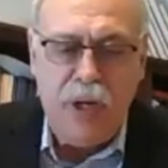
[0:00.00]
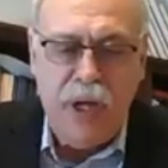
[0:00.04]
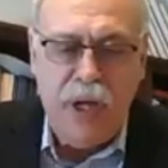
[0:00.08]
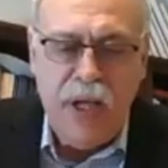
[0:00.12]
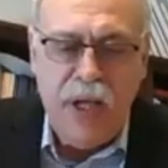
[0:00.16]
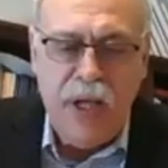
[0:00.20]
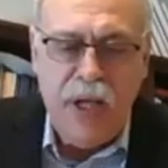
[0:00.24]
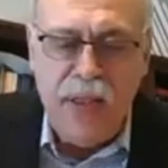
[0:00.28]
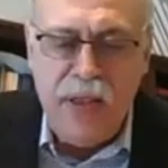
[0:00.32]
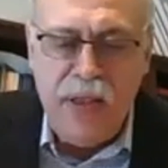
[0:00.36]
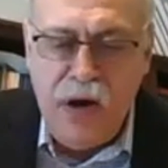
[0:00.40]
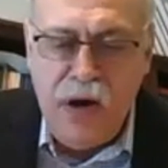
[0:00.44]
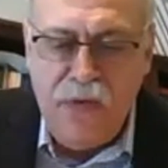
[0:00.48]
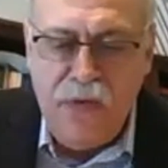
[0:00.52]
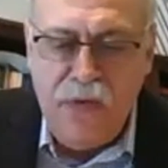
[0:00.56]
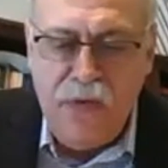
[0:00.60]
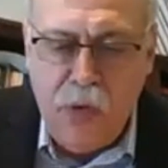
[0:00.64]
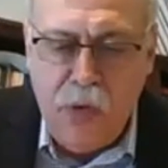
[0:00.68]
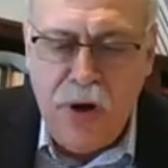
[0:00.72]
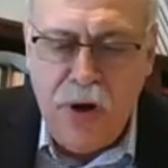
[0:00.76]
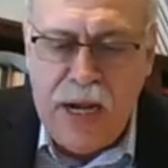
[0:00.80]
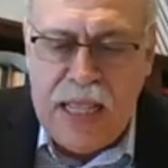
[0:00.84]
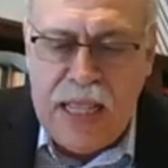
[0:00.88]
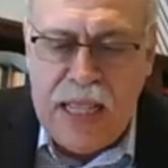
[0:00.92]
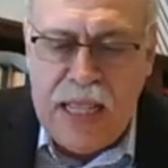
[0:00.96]
therefore
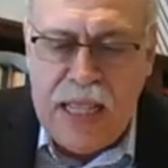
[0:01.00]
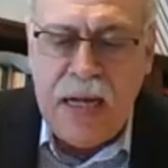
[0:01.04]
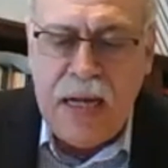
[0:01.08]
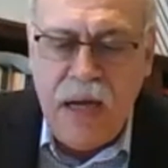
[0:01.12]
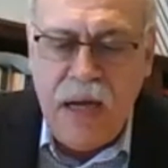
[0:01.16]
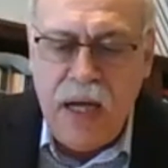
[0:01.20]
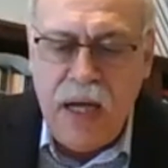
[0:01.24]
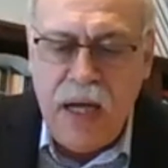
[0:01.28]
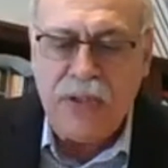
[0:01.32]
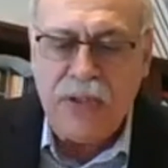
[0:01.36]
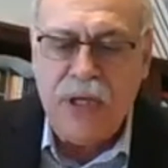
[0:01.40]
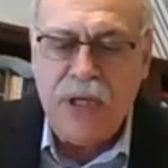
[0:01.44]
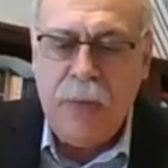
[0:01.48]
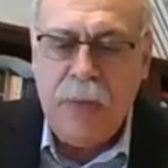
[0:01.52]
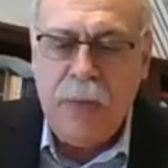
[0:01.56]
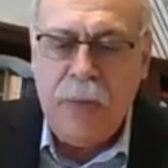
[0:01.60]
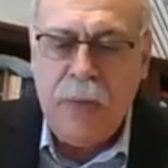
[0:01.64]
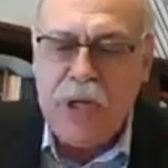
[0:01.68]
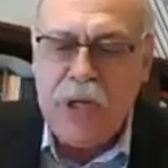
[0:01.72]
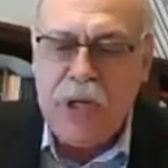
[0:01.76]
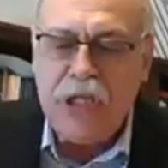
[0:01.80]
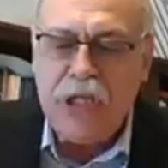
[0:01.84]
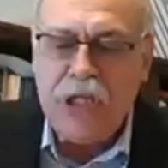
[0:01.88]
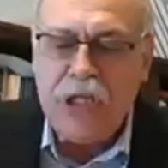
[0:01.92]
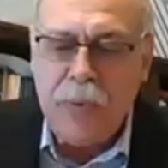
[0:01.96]
in us a
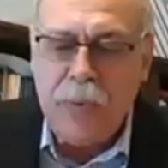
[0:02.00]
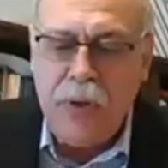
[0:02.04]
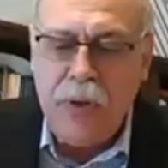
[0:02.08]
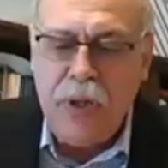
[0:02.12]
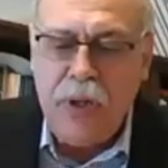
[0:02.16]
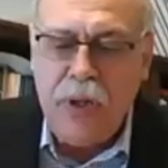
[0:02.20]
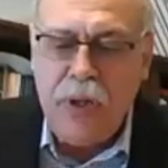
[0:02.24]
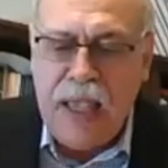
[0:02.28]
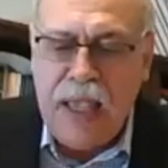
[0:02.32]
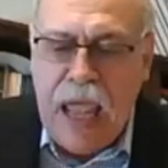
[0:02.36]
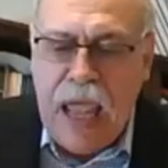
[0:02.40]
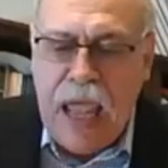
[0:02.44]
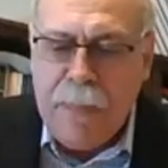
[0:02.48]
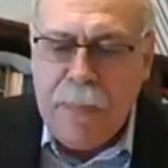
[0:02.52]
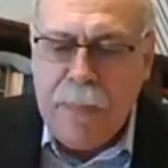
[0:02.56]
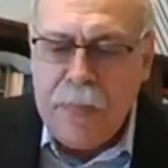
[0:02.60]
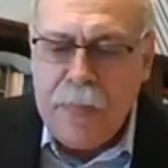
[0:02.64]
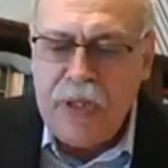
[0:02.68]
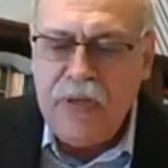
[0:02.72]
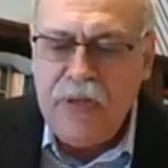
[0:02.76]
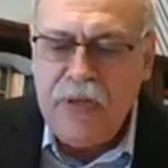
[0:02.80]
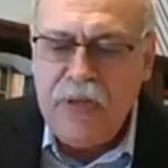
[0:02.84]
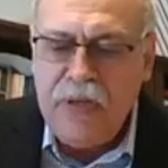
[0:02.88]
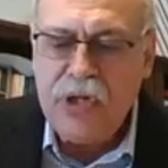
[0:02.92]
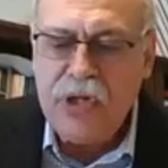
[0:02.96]
principle capable
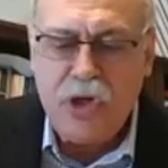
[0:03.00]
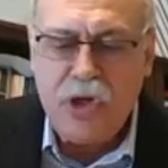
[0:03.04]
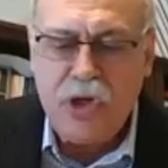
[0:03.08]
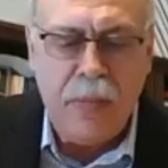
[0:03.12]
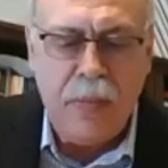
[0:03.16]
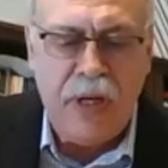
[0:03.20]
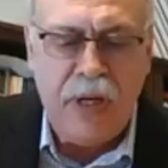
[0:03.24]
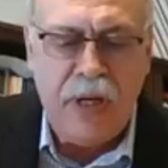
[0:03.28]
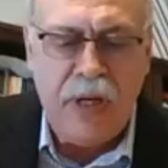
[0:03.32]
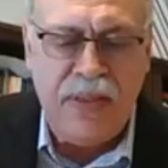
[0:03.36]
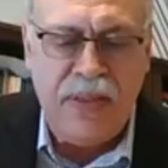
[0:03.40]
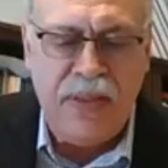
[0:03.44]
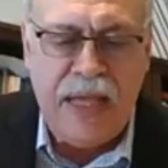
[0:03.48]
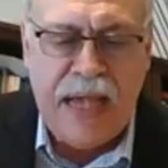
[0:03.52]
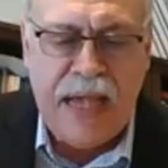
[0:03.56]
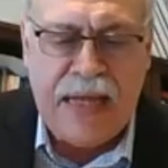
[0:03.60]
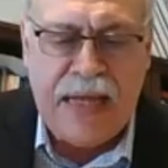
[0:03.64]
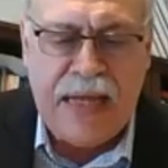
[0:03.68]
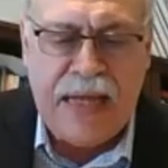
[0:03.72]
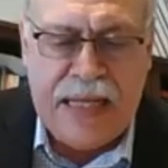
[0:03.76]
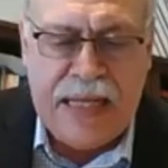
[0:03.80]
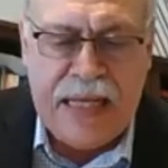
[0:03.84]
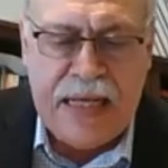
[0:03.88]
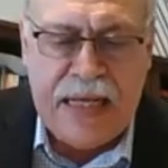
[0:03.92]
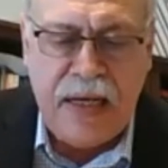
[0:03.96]
of determining the
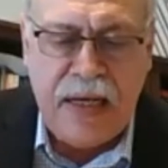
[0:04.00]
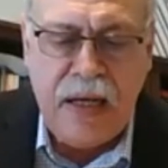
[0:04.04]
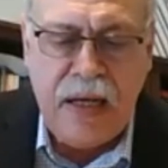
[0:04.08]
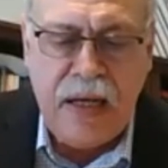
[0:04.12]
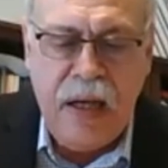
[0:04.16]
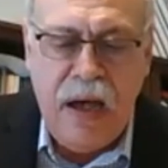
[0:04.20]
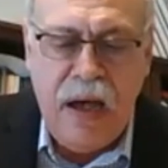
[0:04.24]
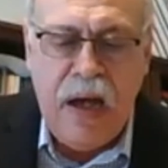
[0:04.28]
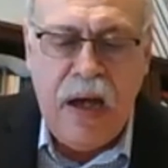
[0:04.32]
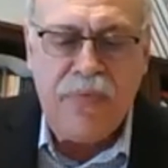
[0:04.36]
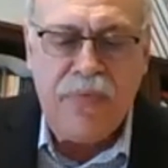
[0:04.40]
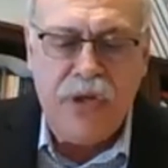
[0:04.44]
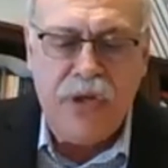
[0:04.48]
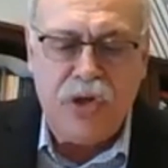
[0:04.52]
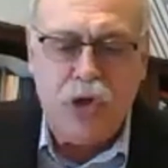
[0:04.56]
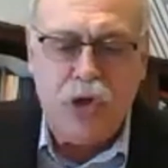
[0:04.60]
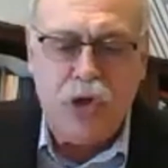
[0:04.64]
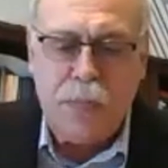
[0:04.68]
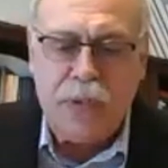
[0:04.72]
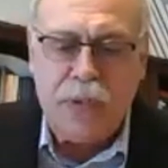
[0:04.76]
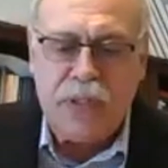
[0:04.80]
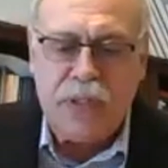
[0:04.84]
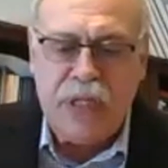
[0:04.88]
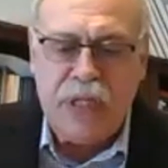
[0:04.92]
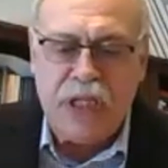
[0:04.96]
idea of the
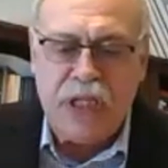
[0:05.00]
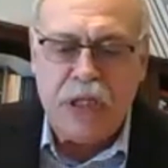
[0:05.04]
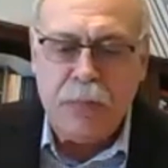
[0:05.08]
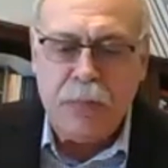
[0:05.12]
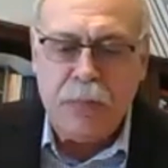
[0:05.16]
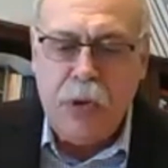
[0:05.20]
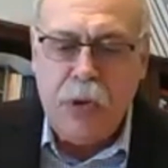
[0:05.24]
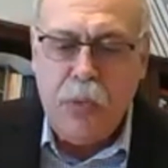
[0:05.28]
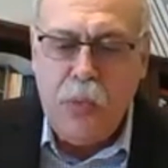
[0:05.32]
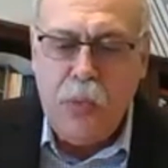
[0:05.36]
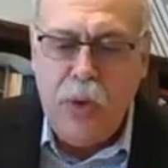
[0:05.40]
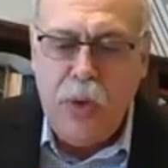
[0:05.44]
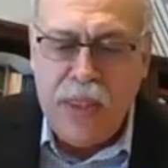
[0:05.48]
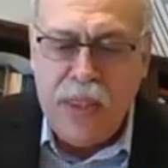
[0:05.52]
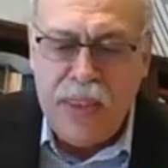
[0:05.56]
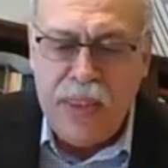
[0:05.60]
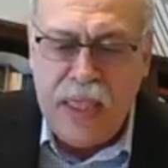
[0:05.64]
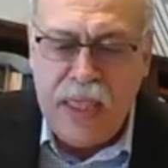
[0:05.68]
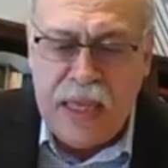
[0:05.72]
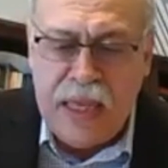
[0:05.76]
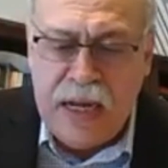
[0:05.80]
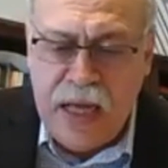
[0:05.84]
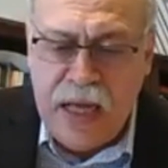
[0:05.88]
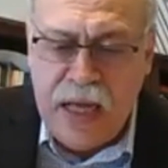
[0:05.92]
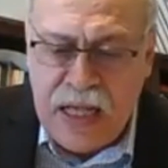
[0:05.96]
supersensible
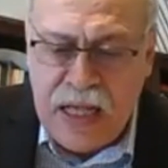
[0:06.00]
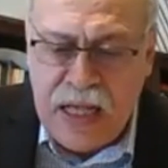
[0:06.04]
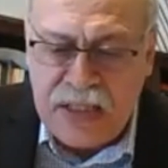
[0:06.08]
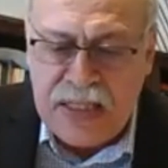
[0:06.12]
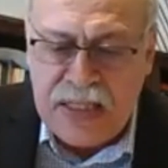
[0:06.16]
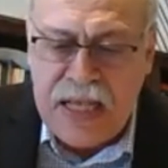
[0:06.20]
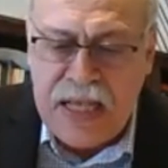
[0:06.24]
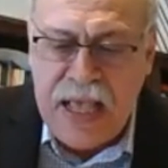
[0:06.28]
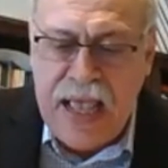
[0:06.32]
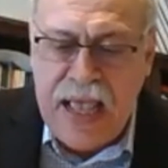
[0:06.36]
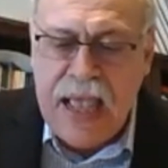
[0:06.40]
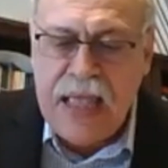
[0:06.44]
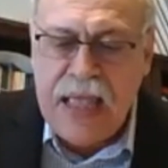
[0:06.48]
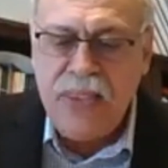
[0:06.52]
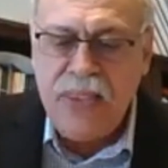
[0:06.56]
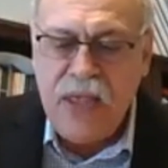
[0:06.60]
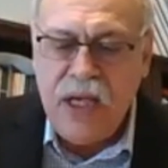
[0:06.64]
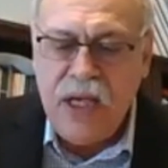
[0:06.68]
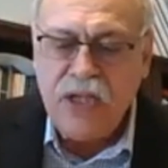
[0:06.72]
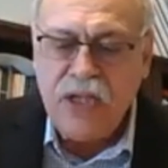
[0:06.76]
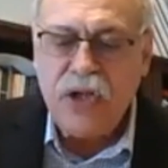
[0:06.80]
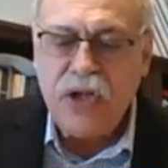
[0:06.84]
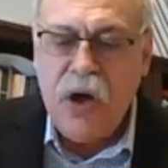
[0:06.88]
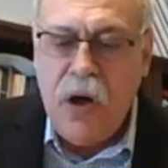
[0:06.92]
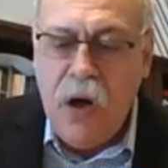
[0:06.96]
within us, and
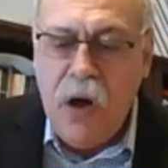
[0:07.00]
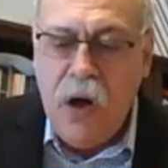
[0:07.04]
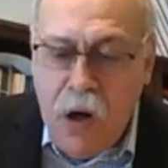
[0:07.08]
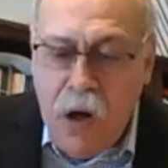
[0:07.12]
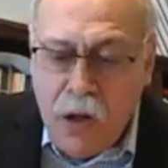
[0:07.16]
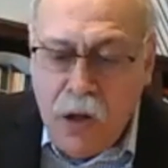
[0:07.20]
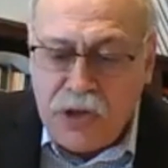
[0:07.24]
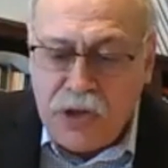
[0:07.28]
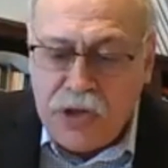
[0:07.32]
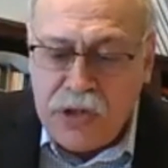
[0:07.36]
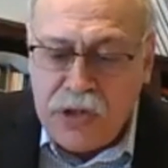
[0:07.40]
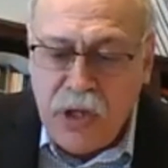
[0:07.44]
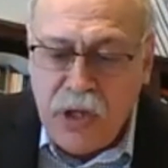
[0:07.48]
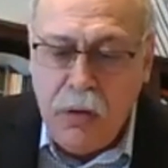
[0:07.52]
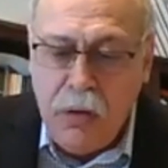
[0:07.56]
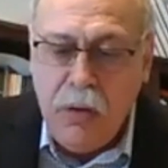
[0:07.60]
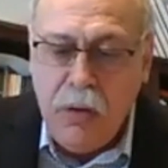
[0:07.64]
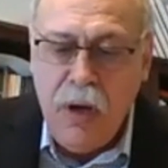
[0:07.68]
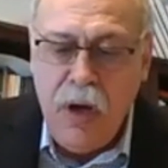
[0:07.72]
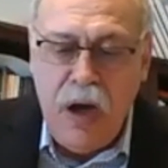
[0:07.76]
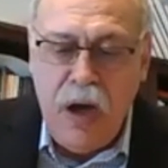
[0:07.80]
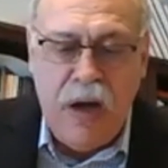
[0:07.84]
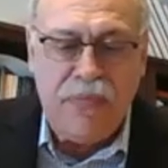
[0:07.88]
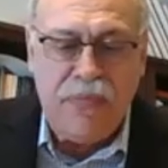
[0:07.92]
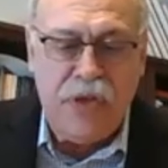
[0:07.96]
thus also
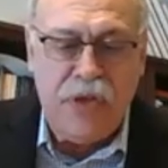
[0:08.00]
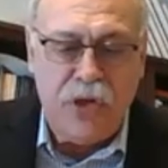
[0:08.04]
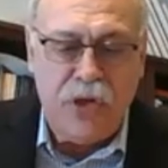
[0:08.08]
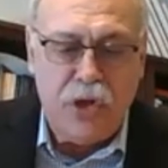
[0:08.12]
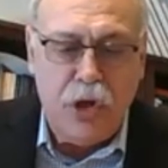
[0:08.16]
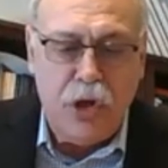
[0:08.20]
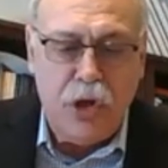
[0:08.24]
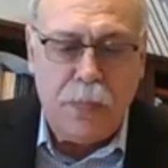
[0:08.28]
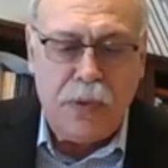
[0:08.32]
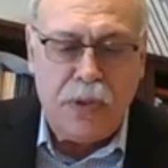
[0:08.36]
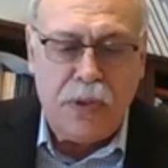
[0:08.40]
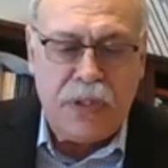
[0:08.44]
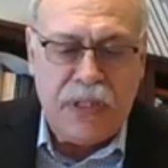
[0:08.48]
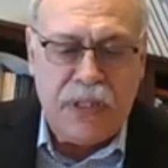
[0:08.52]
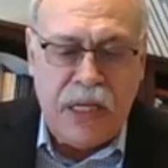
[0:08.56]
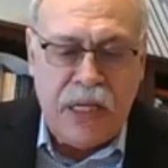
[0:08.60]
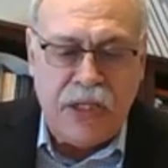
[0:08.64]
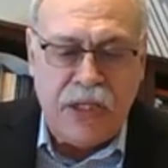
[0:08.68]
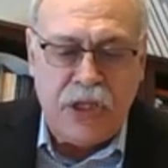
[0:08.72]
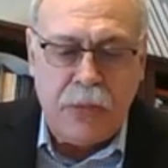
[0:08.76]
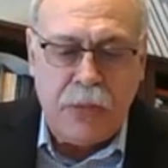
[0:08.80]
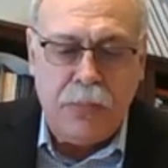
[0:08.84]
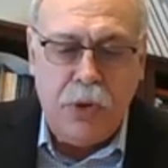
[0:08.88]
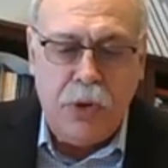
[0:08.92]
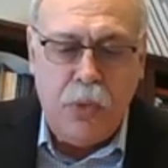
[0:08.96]
of the
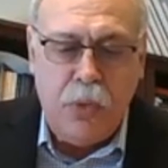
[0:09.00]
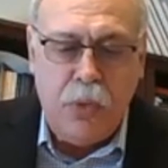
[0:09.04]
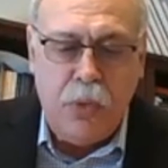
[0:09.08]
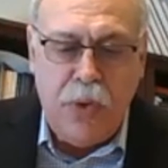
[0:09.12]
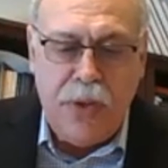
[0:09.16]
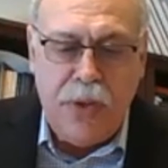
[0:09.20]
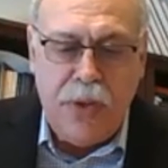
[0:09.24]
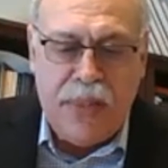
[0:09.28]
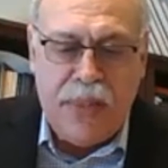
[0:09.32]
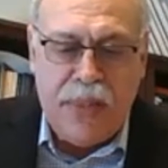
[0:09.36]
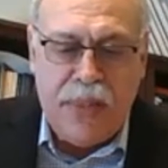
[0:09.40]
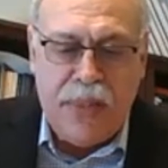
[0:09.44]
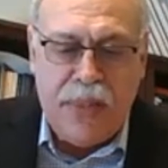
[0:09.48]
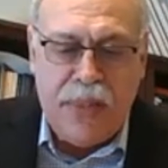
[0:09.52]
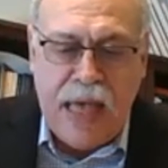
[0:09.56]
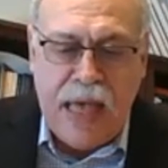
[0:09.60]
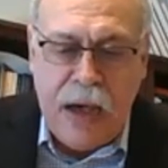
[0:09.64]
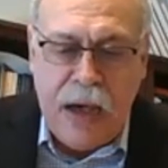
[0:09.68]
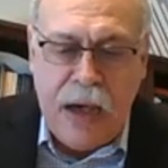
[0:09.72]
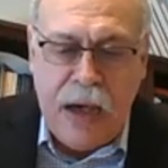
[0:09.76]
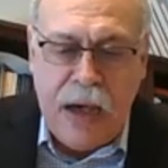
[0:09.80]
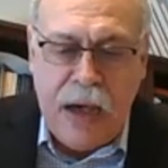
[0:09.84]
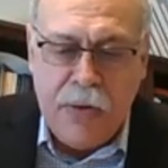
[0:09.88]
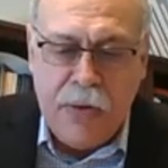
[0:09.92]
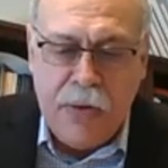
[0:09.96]
supersensible
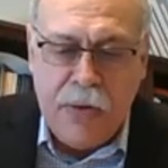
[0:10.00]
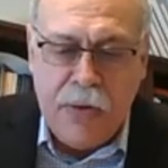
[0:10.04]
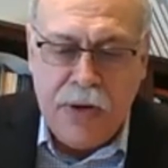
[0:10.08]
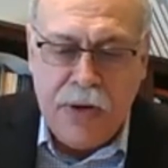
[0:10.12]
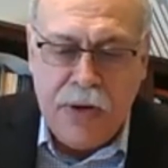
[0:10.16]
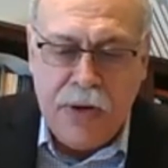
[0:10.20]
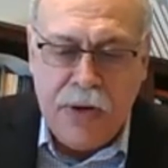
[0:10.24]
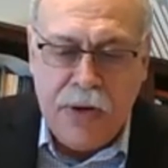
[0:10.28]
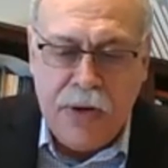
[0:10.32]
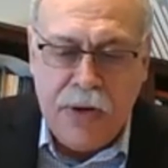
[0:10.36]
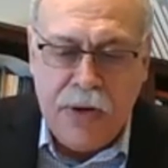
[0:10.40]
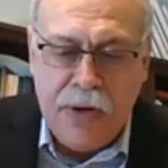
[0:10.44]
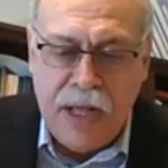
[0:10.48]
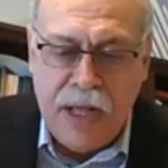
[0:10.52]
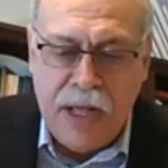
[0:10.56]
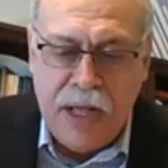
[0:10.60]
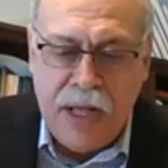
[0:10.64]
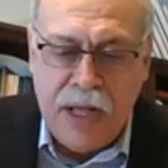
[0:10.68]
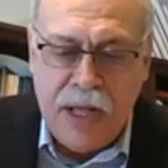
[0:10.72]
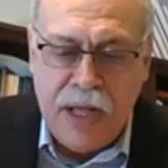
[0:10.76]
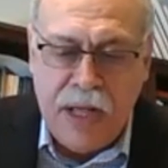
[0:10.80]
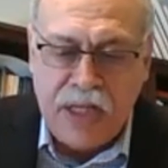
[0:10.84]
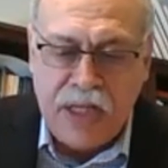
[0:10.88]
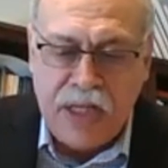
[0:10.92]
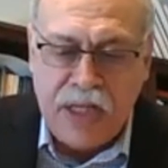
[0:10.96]
without
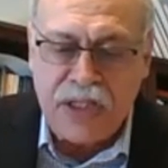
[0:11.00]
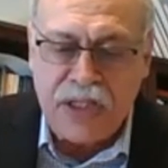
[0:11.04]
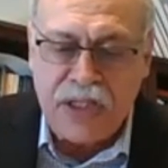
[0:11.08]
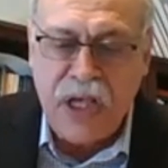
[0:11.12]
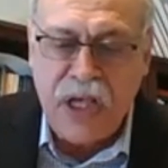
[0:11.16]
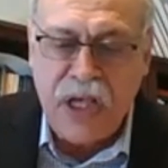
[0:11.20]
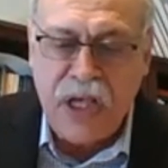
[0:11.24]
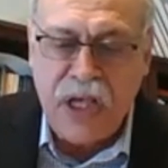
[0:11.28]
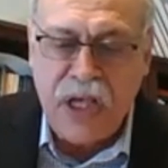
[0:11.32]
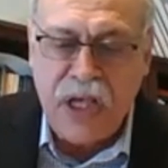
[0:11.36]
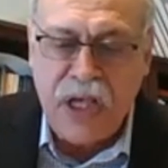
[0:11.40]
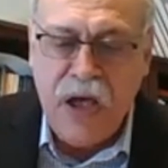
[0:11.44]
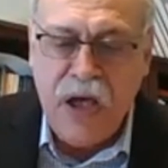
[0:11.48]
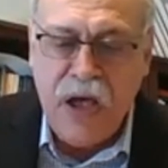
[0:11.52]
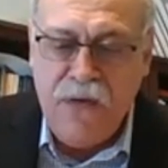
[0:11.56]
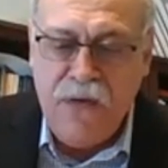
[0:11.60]
us,